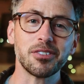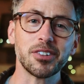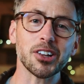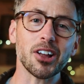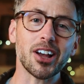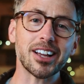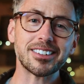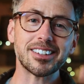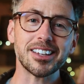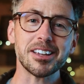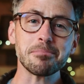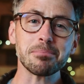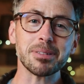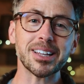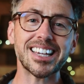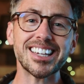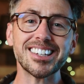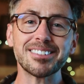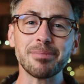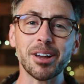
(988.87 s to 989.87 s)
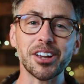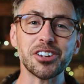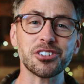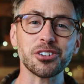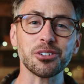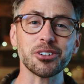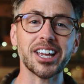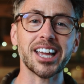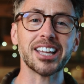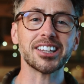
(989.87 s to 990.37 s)
If you liked it, please make
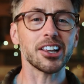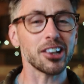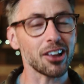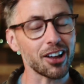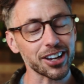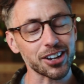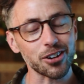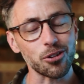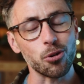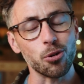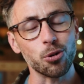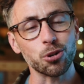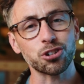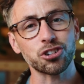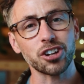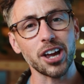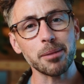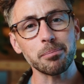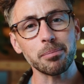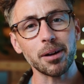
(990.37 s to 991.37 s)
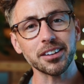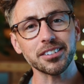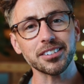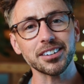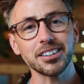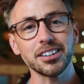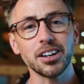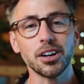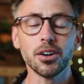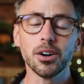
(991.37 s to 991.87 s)
sure you hit the like or share
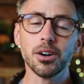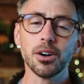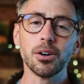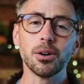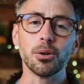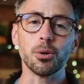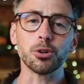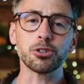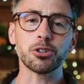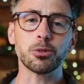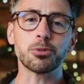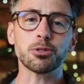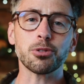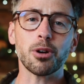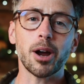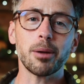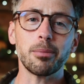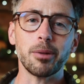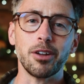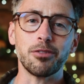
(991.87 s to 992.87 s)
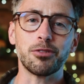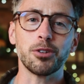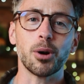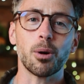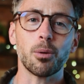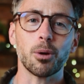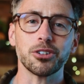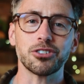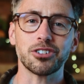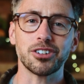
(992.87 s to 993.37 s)
button or subscribe if you
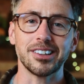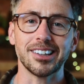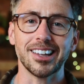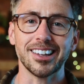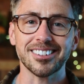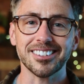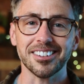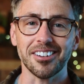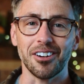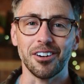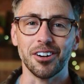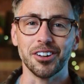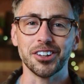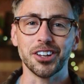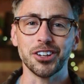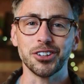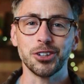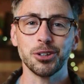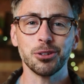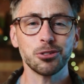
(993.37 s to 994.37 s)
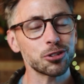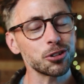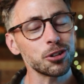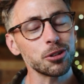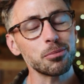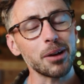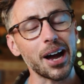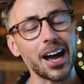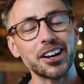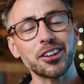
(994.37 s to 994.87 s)
are watching this on
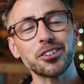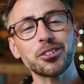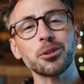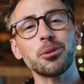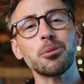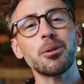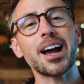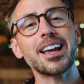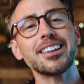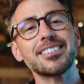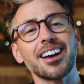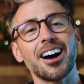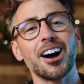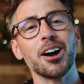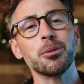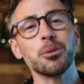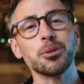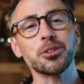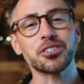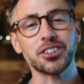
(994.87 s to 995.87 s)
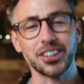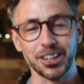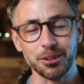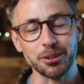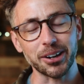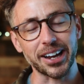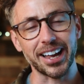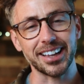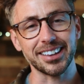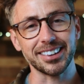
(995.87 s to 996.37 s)
YouTube. And as always, I will see
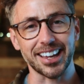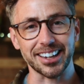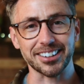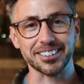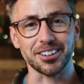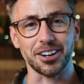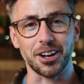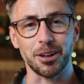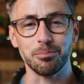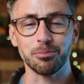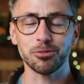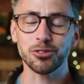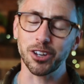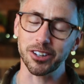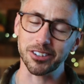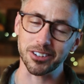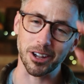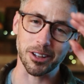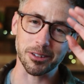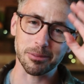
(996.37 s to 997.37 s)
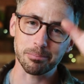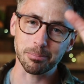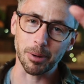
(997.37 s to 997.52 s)
you again next time. Cheers, guys.